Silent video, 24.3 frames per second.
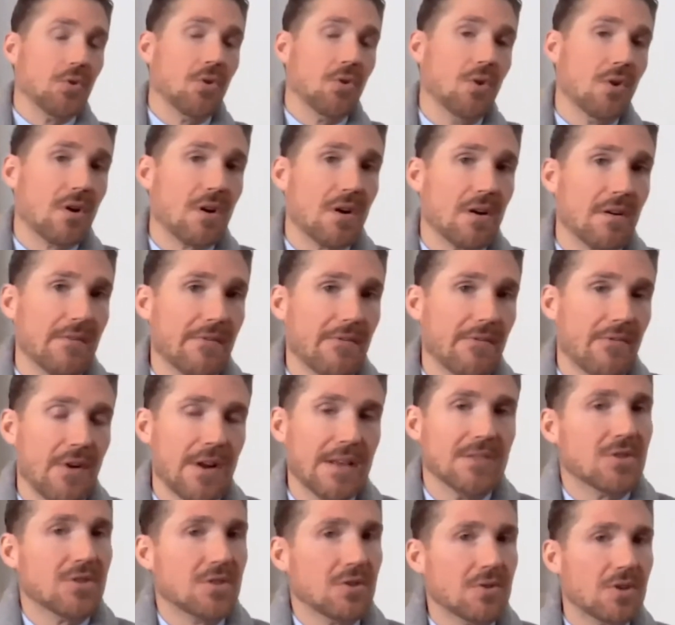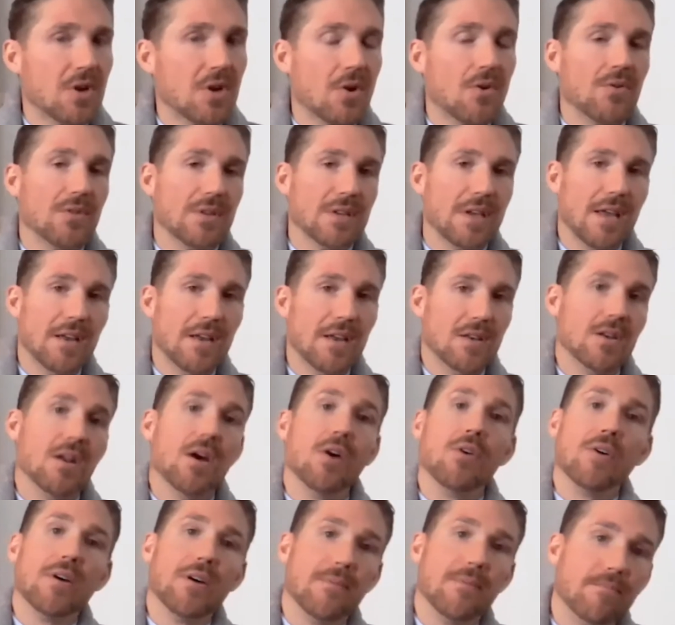or friends, you don't yet
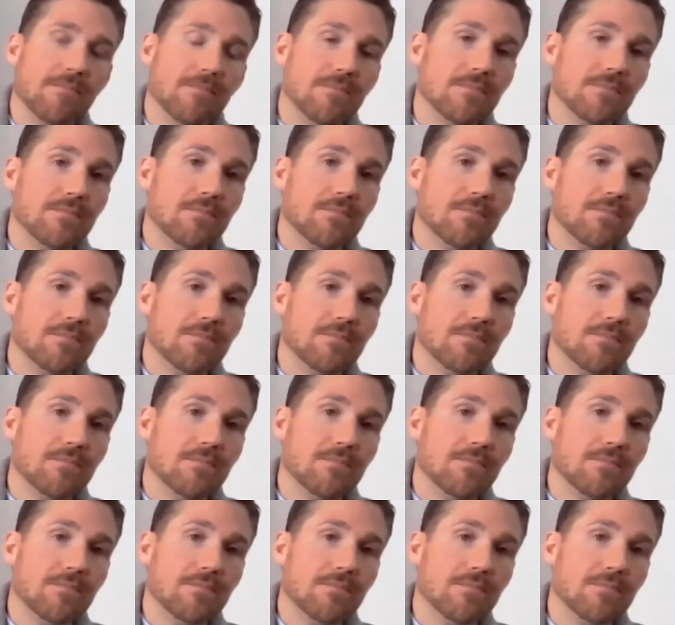know him.